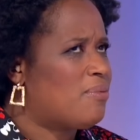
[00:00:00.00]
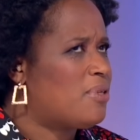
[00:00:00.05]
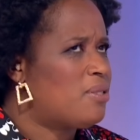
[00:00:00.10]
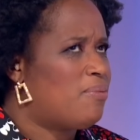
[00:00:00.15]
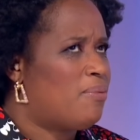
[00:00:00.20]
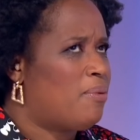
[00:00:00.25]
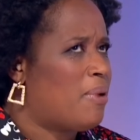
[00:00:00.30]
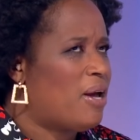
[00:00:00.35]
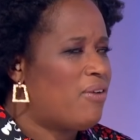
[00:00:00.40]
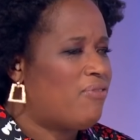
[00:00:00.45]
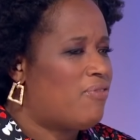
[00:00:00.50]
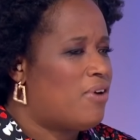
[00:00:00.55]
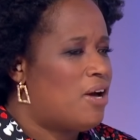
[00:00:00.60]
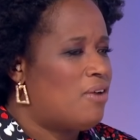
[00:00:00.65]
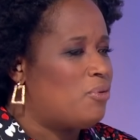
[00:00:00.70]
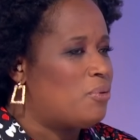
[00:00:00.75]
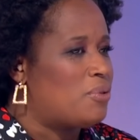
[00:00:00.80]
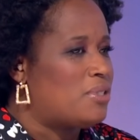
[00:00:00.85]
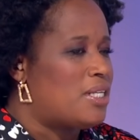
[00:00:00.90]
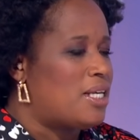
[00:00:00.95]
must have been about
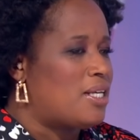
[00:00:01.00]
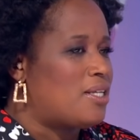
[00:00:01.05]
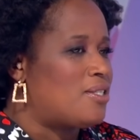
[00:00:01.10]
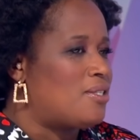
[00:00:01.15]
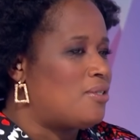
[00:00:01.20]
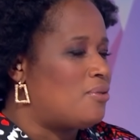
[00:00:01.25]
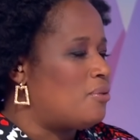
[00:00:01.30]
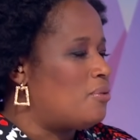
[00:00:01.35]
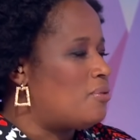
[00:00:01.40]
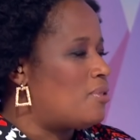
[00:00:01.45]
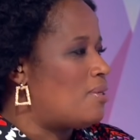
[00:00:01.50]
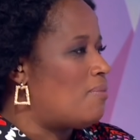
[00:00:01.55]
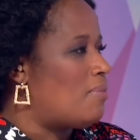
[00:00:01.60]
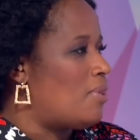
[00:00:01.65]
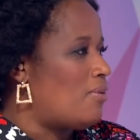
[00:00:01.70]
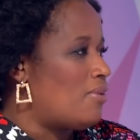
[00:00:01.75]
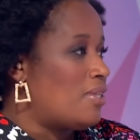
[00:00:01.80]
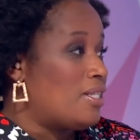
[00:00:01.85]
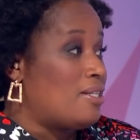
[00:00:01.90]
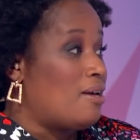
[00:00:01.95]
five or six or
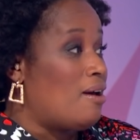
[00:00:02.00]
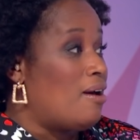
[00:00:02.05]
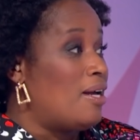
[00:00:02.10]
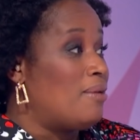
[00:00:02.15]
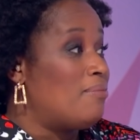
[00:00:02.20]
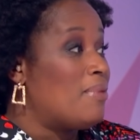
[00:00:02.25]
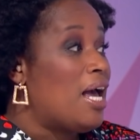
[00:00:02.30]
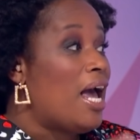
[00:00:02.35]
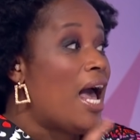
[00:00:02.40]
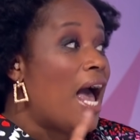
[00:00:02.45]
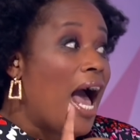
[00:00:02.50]
something at the time.